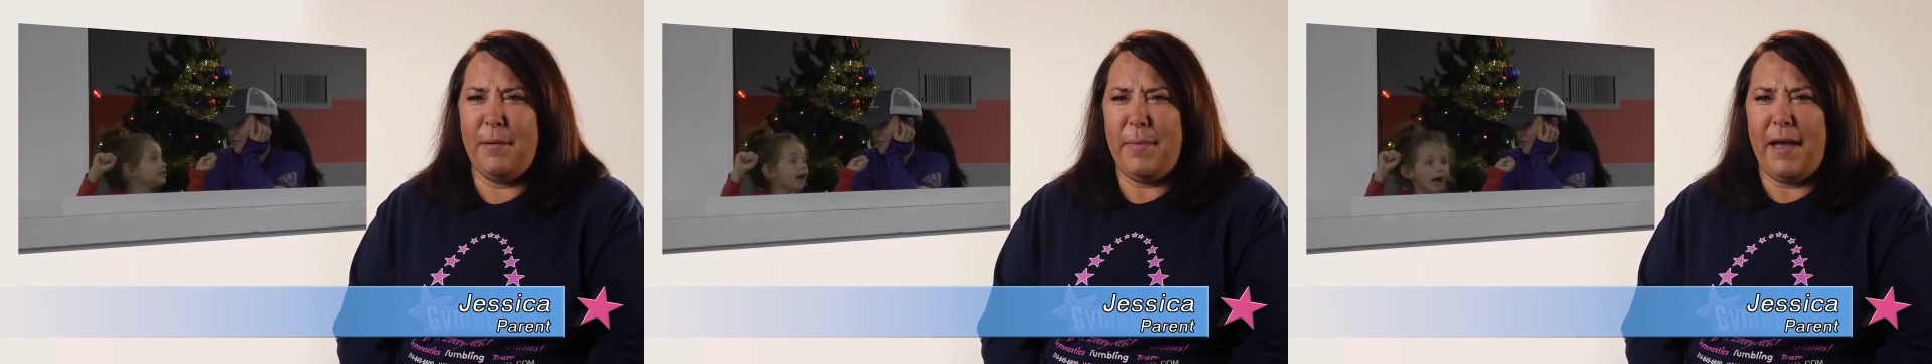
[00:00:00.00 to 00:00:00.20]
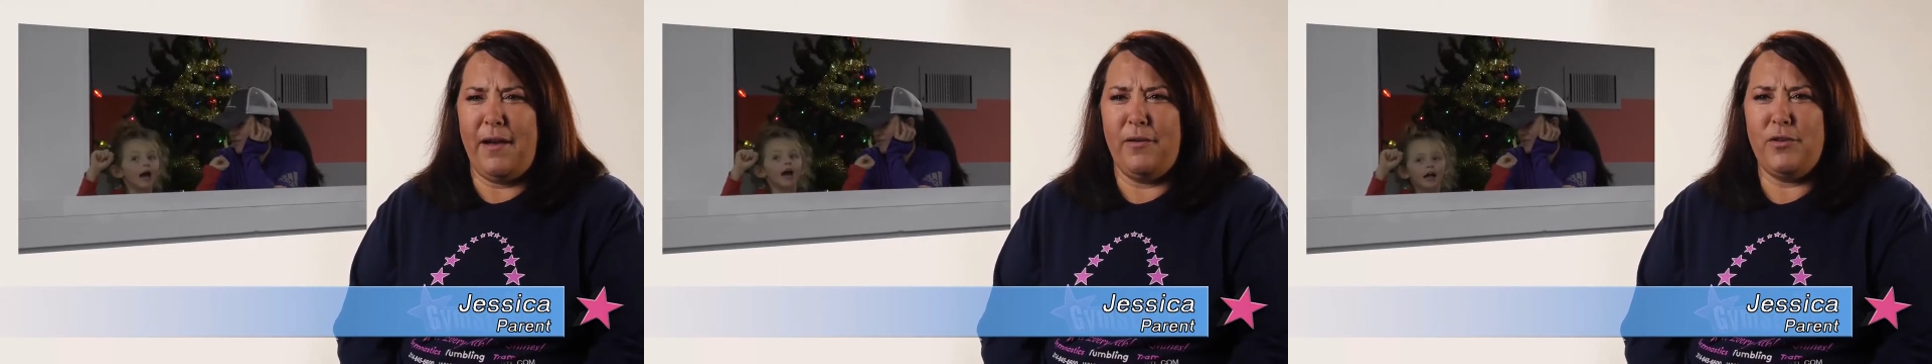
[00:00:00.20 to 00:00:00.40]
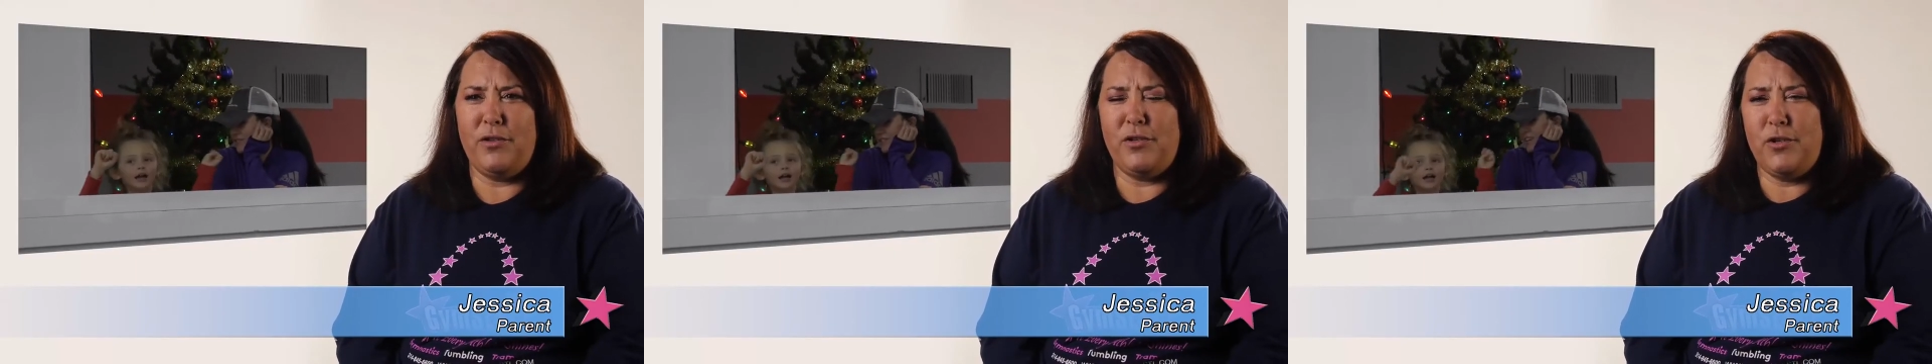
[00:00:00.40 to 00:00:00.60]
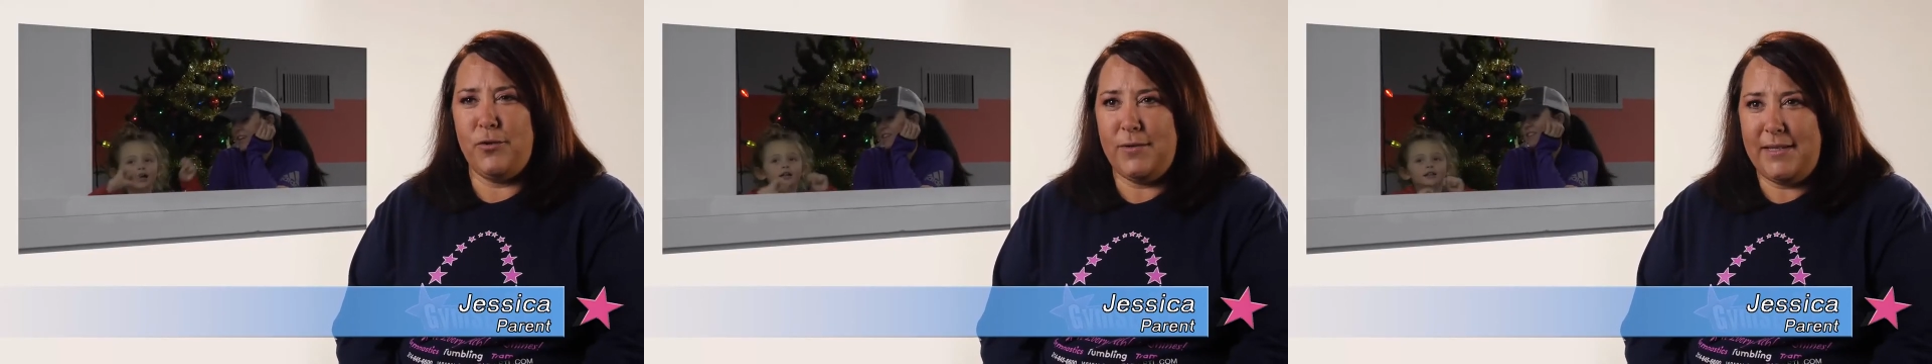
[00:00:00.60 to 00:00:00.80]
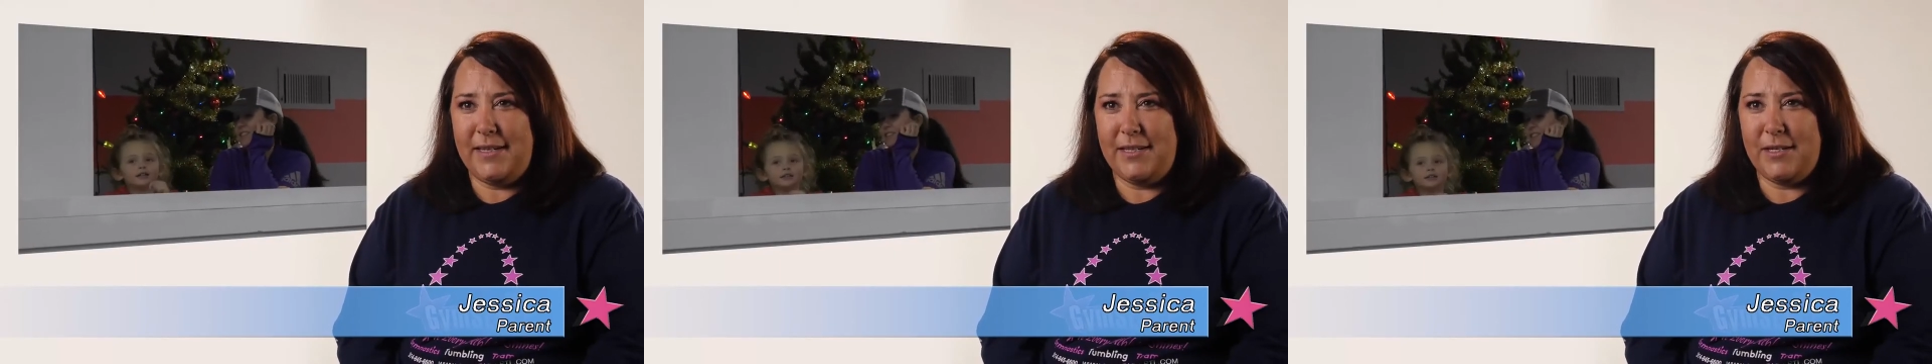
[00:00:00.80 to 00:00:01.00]
about
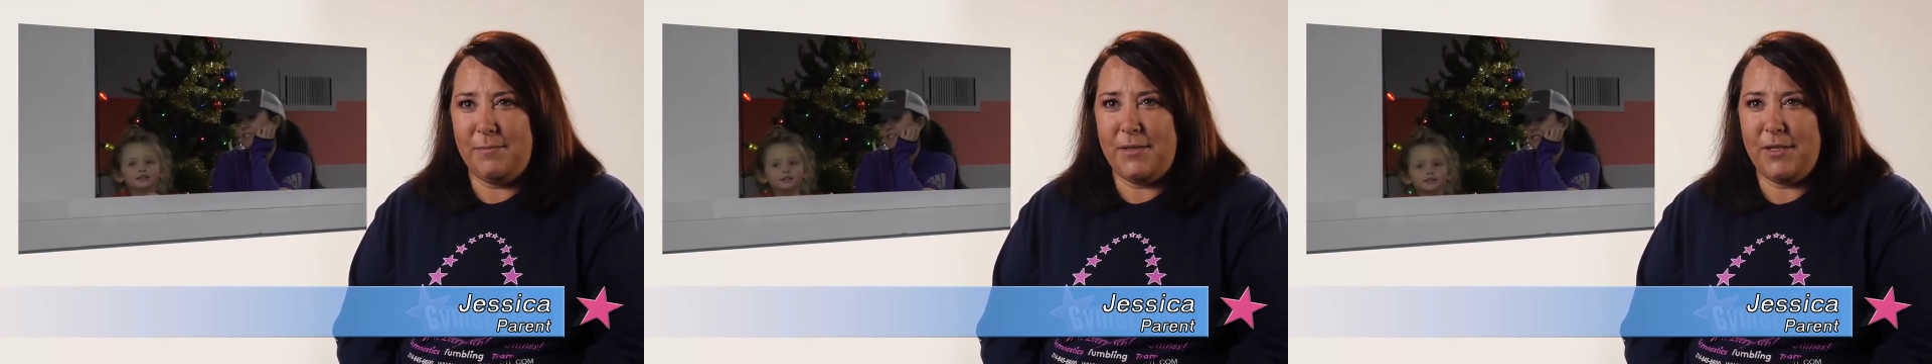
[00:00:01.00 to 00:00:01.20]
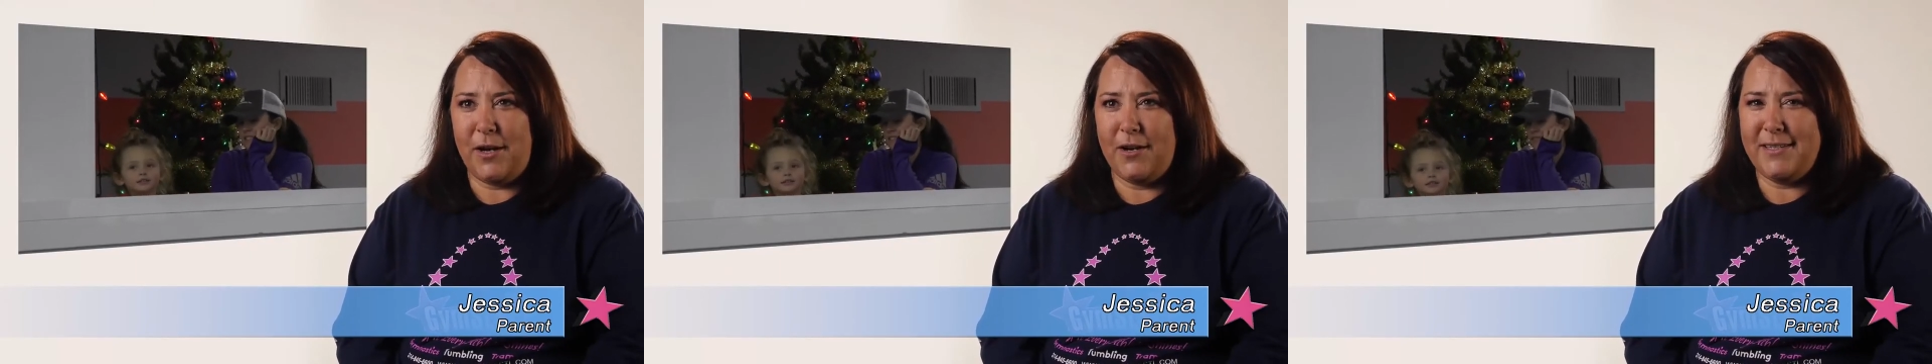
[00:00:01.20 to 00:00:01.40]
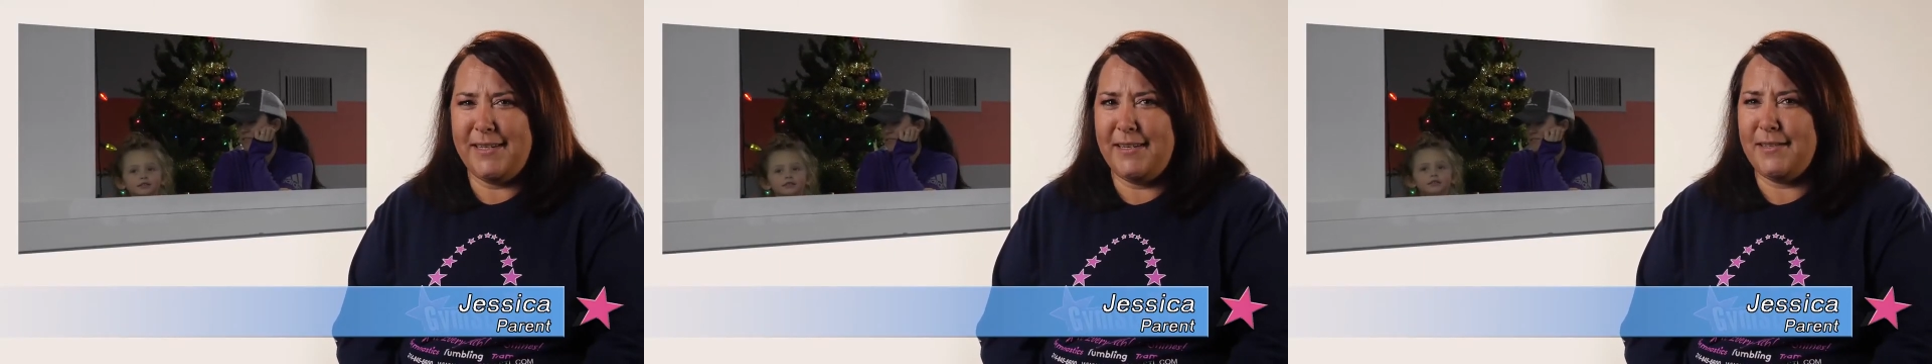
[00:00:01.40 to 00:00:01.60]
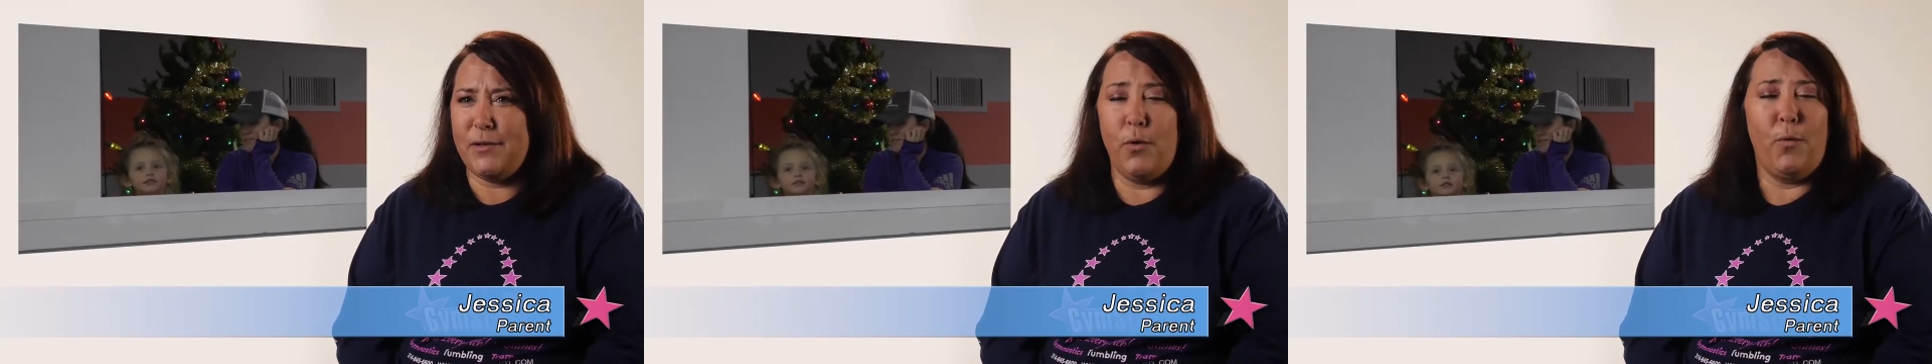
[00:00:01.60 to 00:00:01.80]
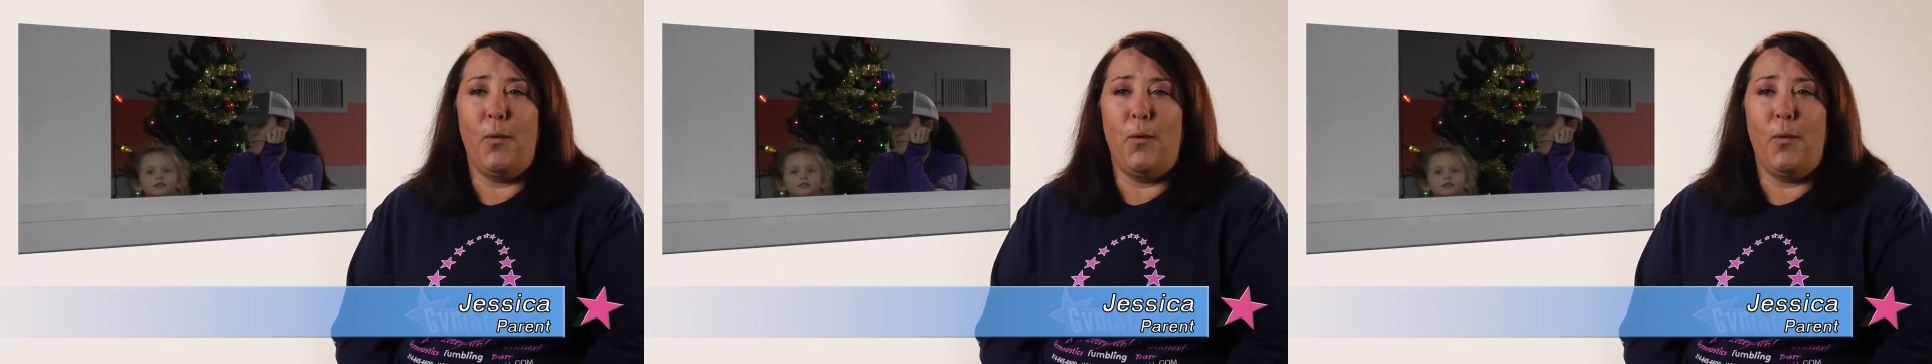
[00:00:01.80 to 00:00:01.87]
choosing Gymstars is,